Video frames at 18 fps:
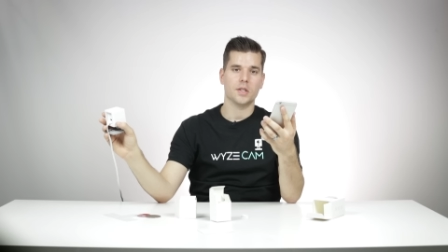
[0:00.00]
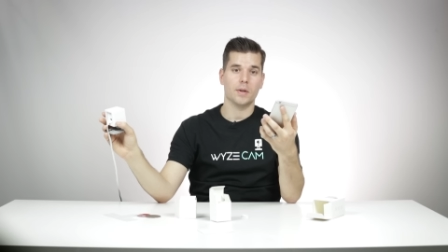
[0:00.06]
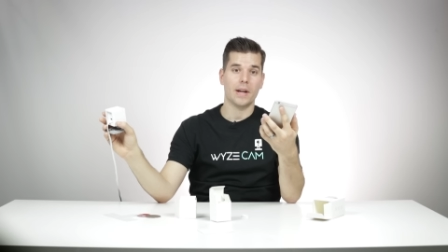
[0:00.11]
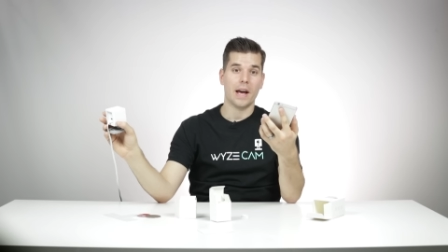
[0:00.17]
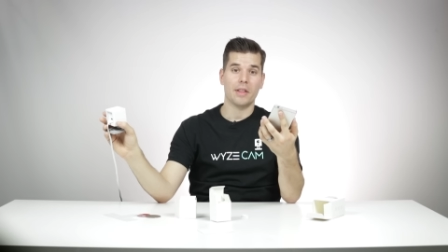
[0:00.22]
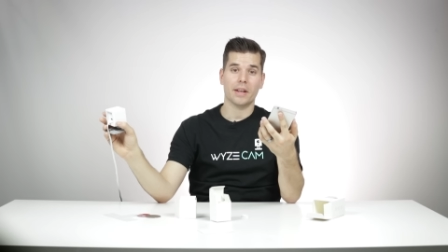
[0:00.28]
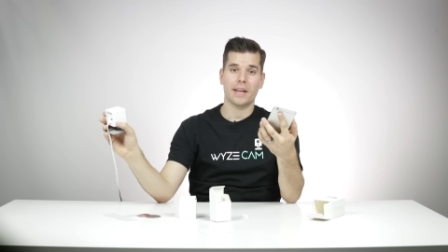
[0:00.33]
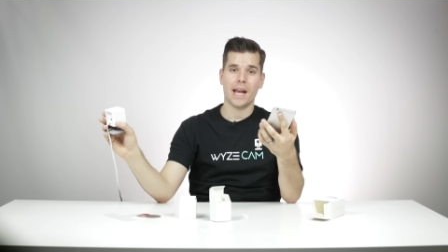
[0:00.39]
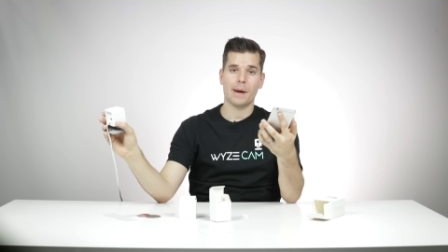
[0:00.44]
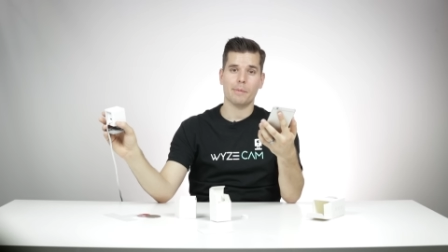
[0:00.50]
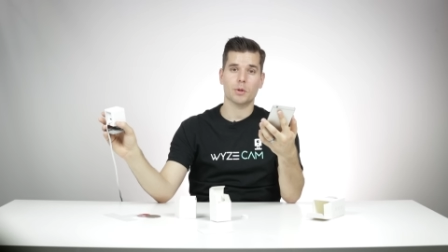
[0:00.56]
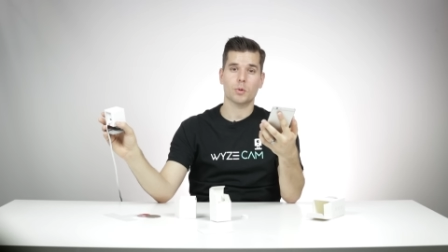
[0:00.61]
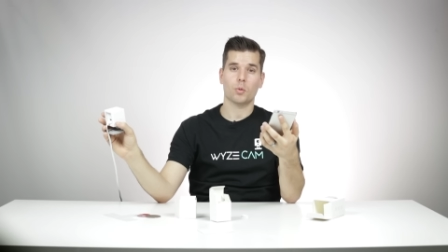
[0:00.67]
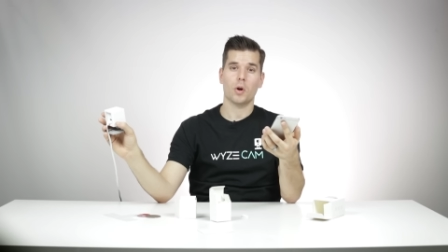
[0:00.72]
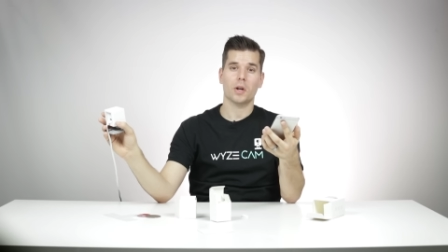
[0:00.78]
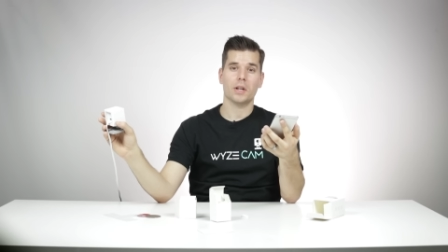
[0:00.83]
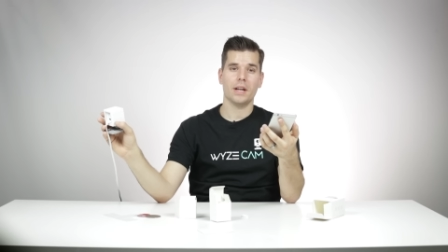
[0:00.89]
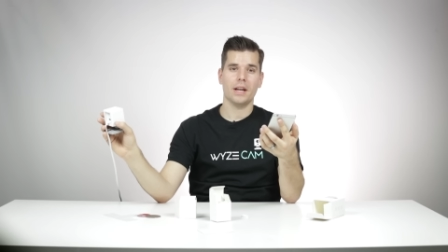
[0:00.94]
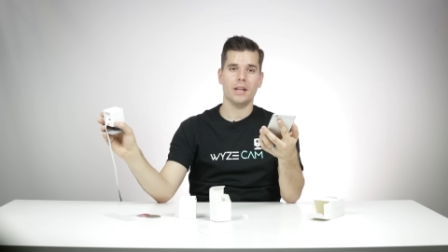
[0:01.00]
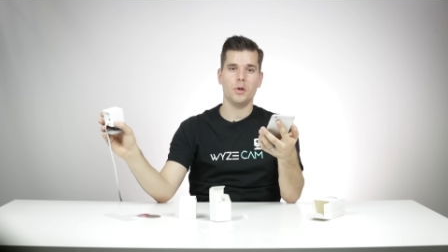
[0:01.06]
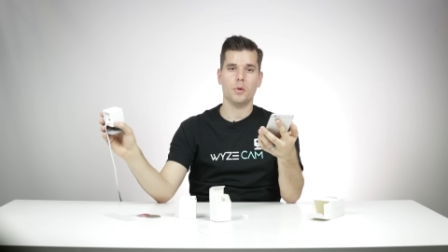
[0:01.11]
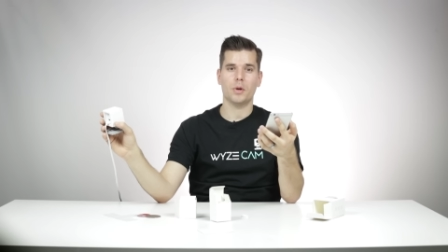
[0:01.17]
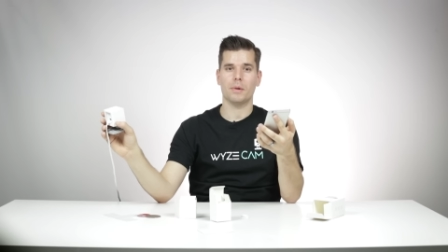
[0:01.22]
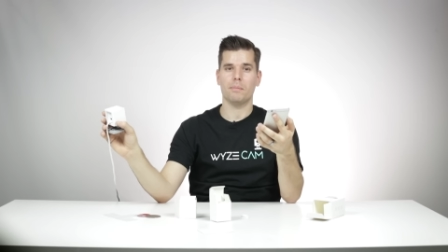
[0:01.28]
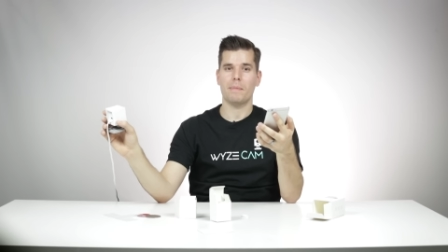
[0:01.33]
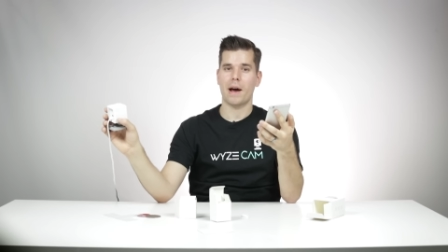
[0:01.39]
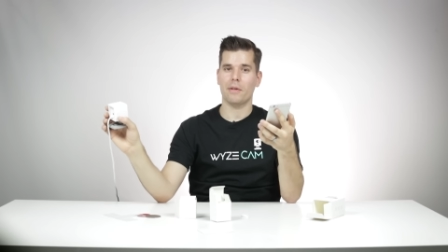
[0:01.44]
So now the camera's working, you
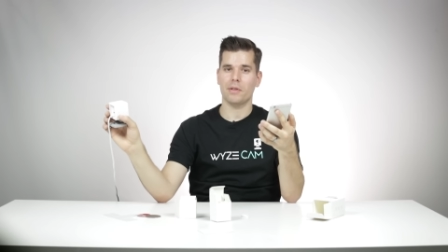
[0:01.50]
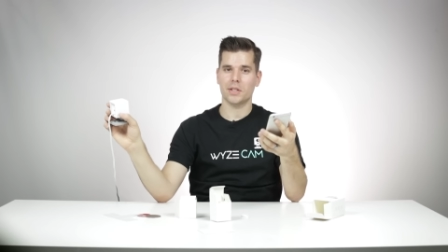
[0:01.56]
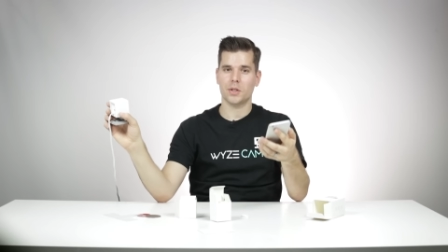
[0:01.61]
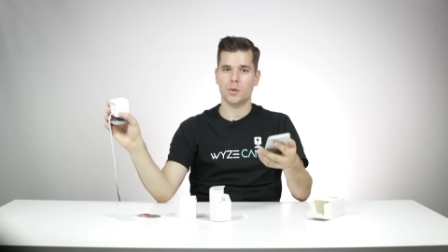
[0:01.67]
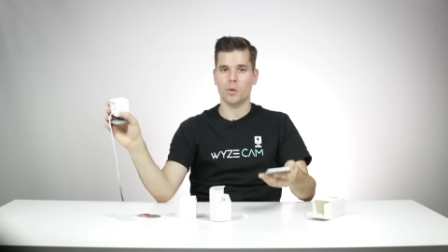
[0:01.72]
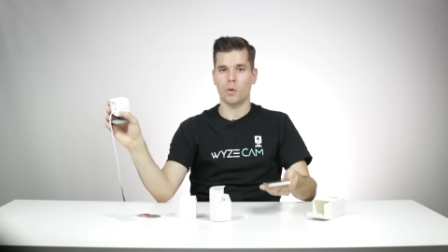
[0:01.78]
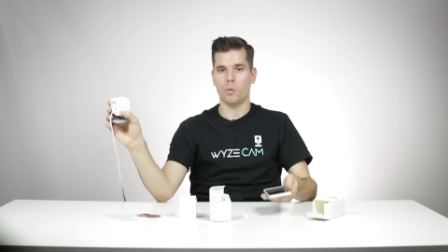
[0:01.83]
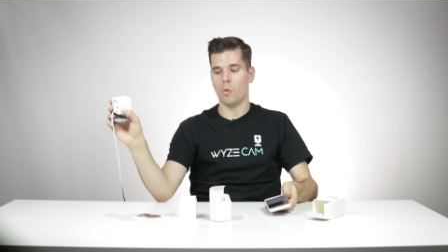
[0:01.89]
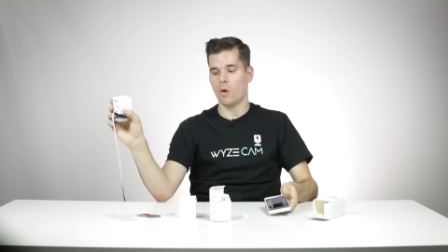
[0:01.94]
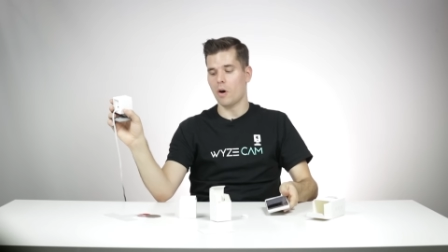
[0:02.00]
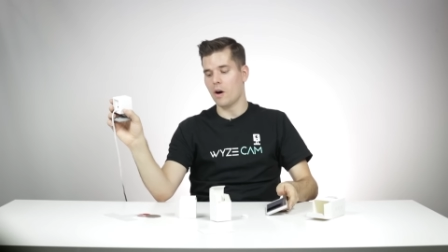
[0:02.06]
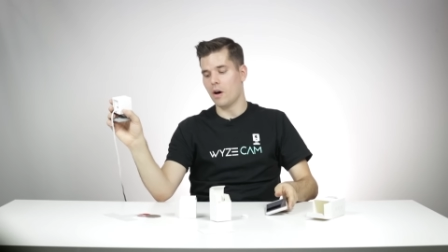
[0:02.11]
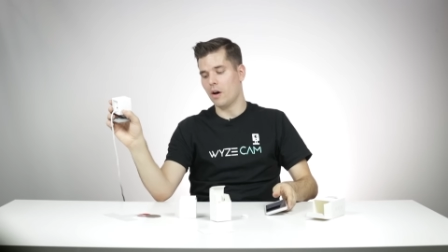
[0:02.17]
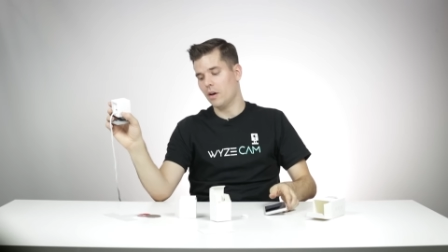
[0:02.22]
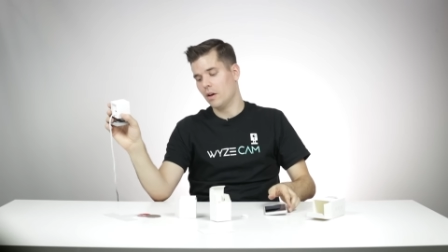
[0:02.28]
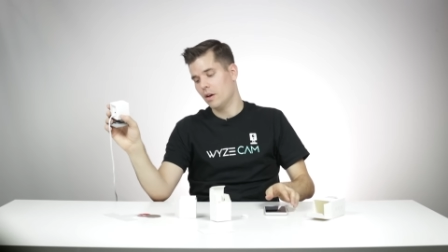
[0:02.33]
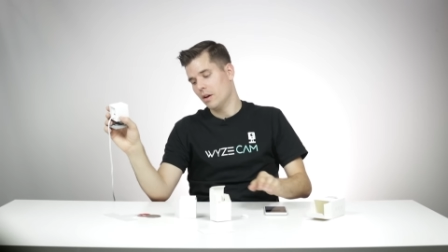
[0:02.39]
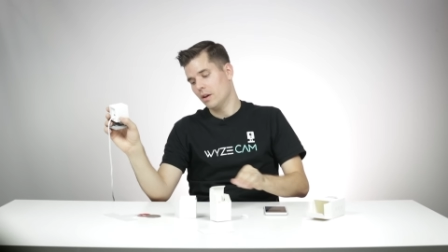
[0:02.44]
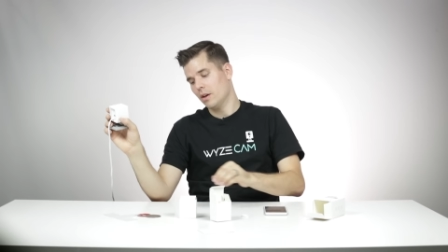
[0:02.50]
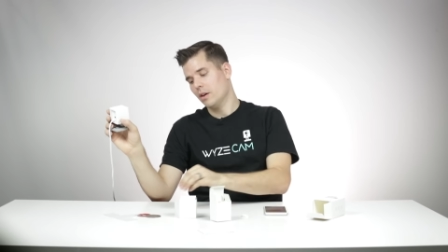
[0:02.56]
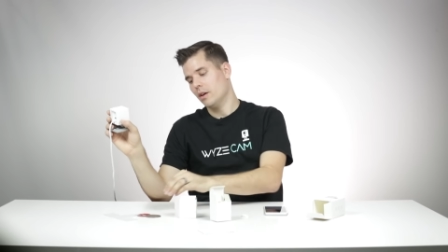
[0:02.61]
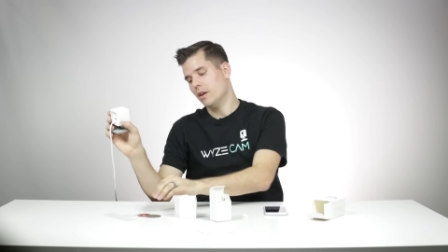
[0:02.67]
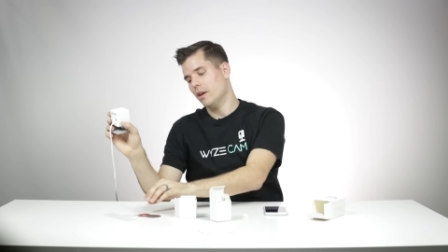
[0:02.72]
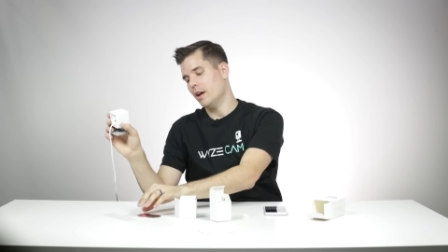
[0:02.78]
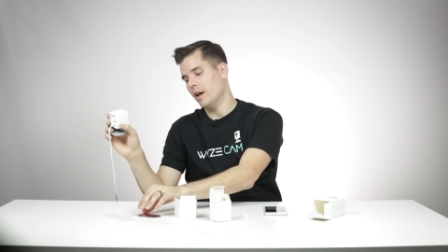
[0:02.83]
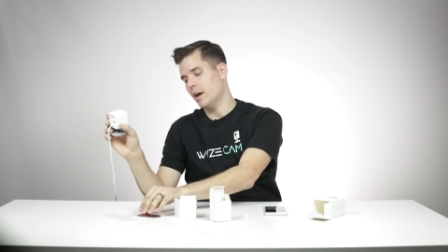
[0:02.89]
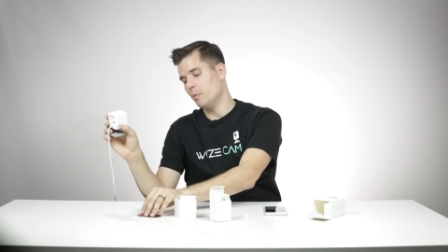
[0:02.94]
could mount this to a wall
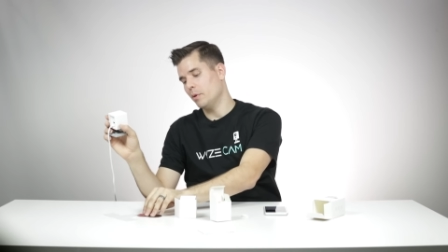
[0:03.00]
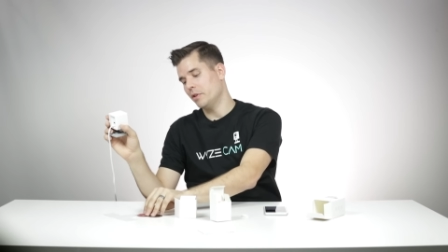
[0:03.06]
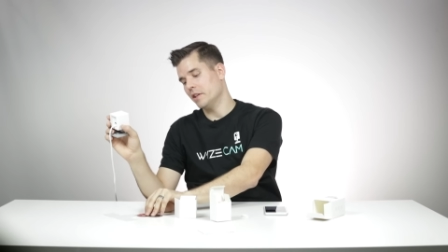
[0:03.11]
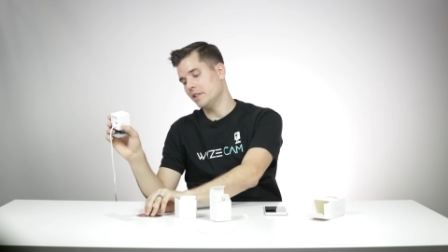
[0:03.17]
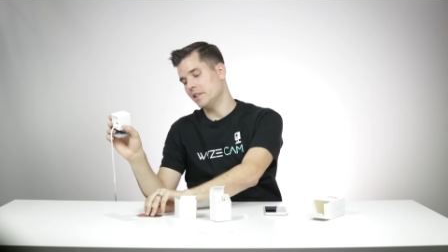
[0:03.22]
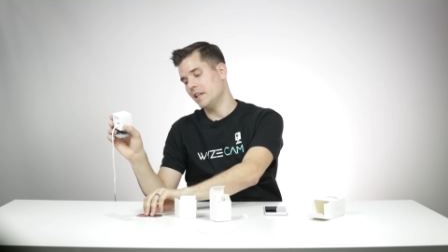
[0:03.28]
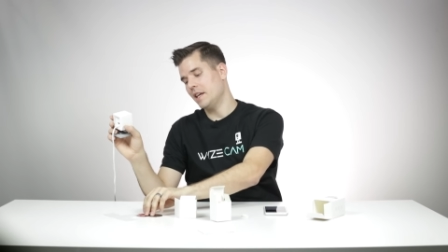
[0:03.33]
um, with this